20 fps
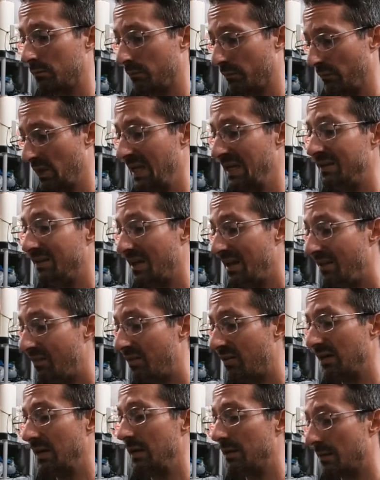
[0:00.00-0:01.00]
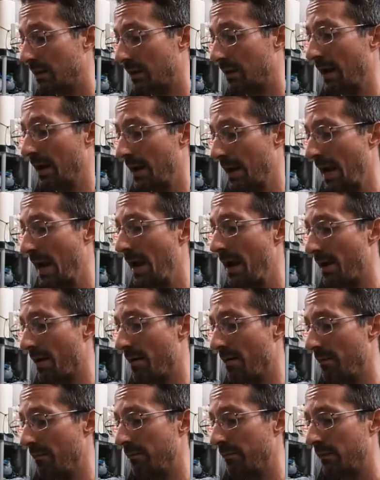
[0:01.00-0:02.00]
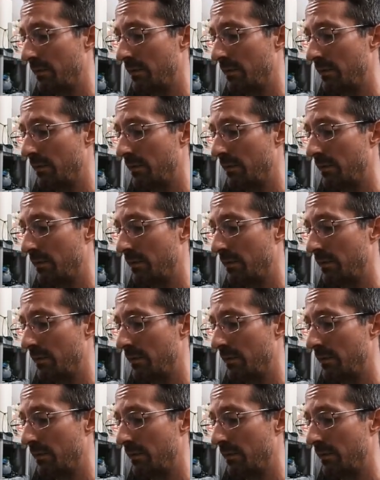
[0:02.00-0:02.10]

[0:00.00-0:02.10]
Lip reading: intensity, then I have